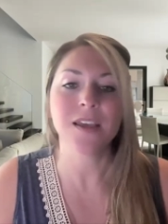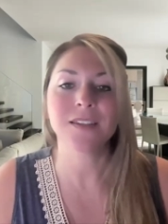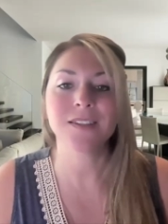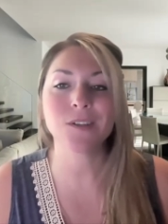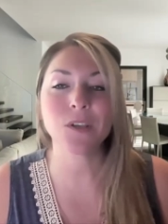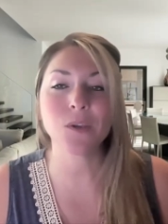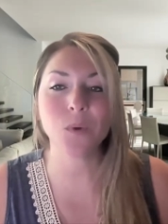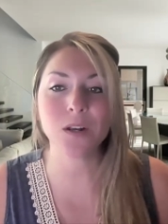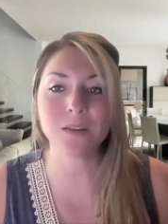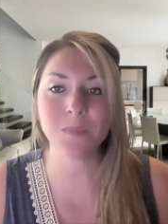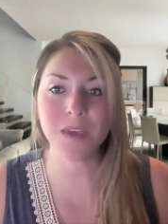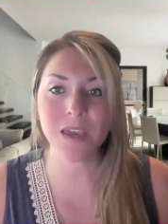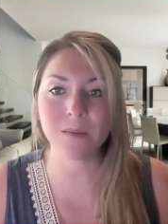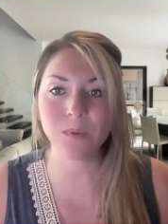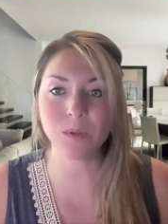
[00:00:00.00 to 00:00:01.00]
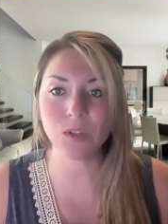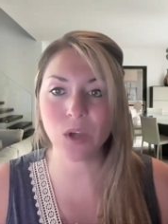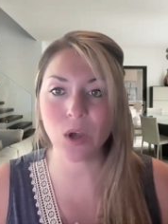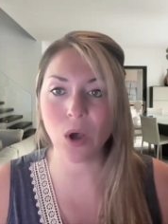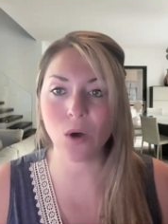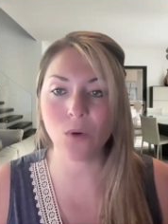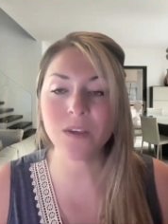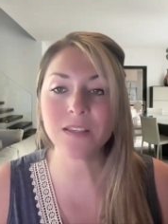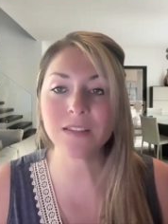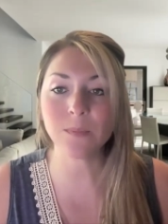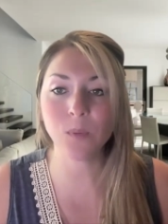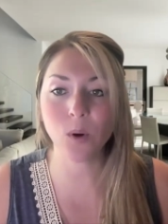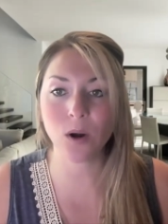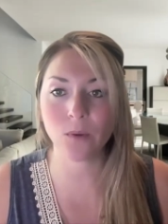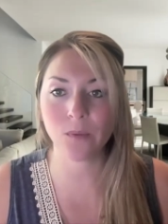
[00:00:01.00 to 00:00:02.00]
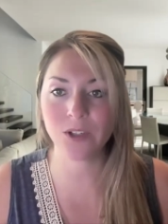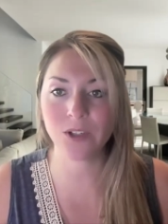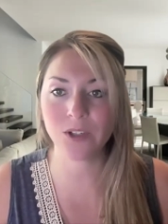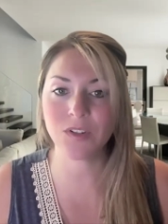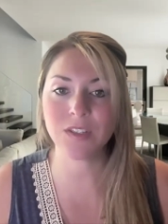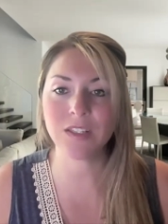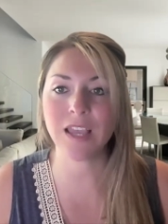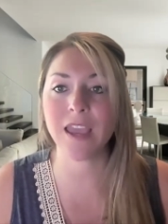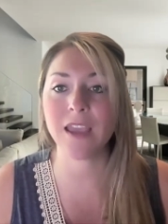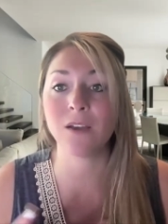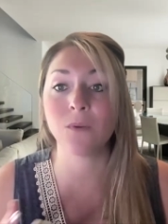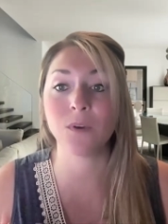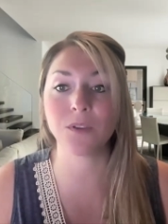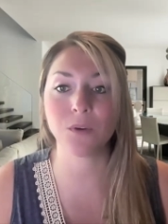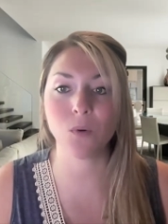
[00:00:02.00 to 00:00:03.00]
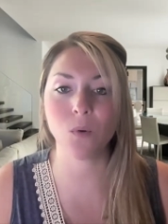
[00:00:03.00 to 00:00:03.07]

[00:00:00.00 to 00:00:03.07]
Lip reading: So you want to be able to always support what you're saying with